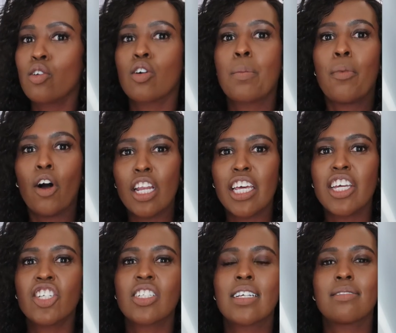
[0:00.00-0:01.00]
to look
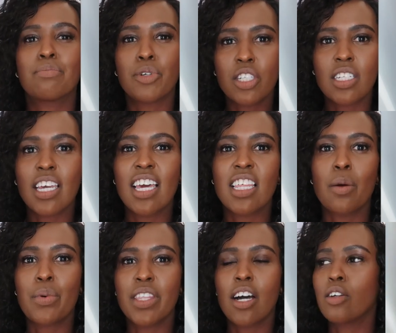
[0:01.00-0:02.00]
polished and put
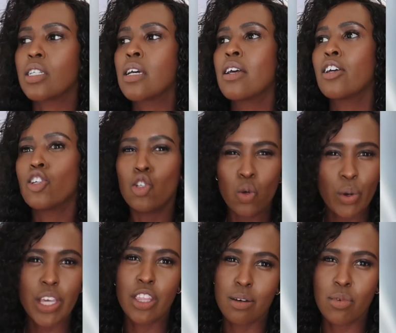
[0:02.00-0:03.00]
together without
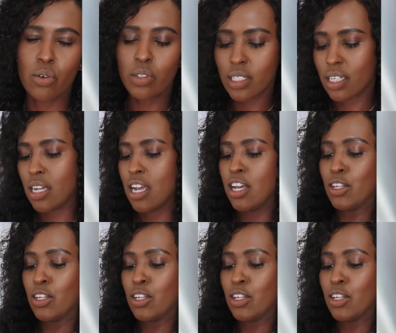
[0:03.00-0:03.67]
doing the most.